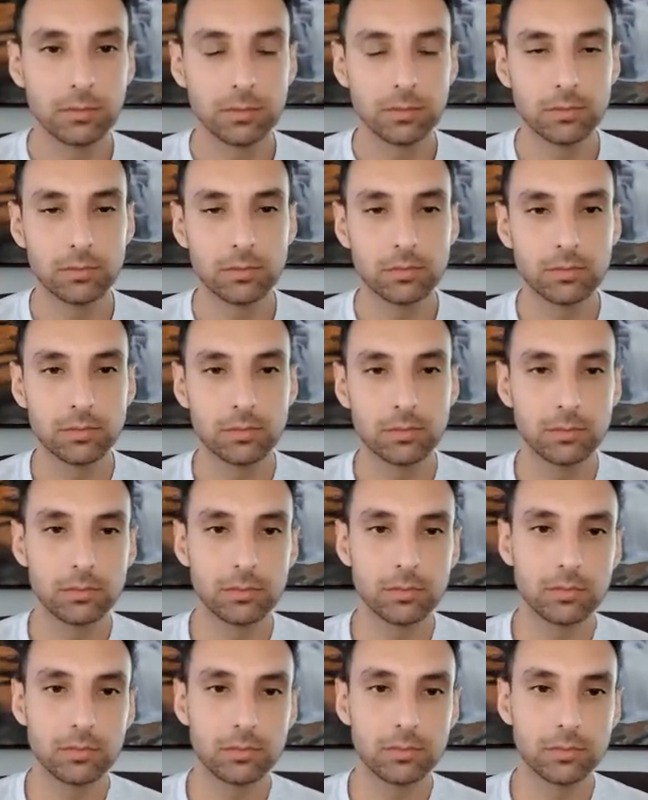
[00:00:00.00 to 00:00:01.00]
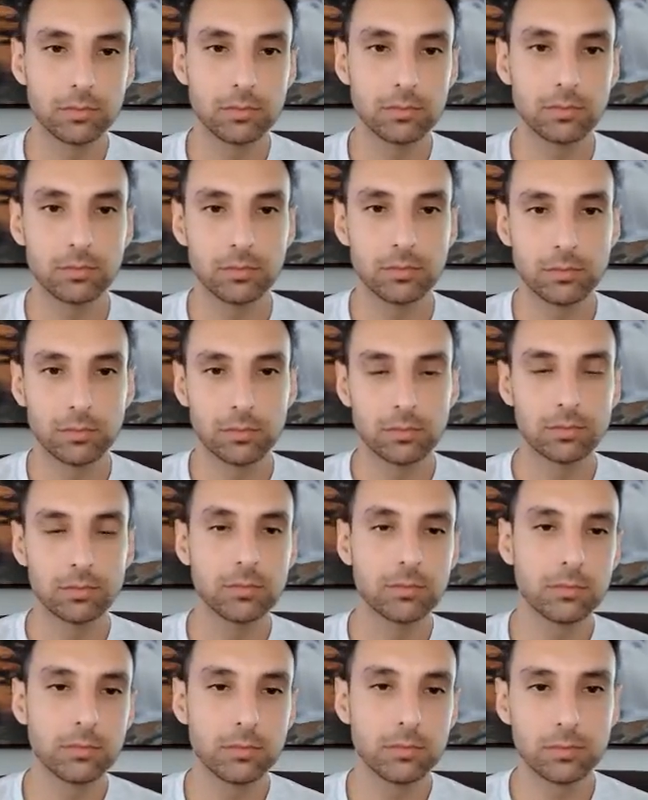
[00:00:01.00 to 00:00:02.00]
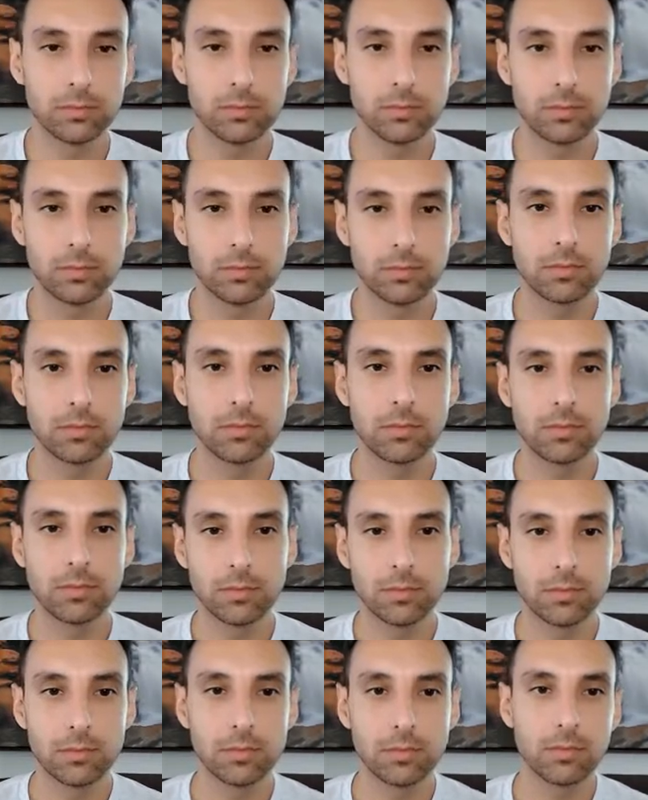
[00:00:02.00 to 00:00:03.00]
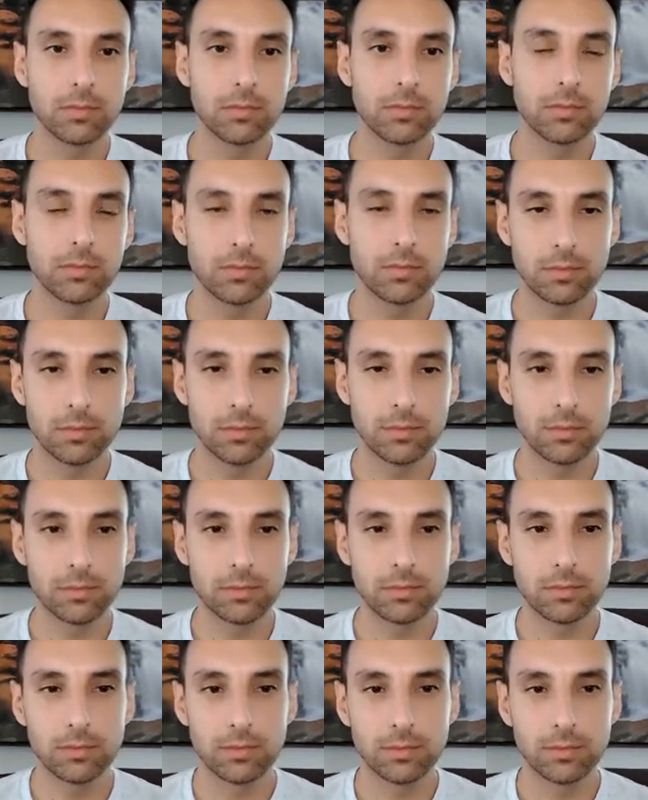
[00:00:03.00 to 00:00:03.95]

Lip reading: (not speaking)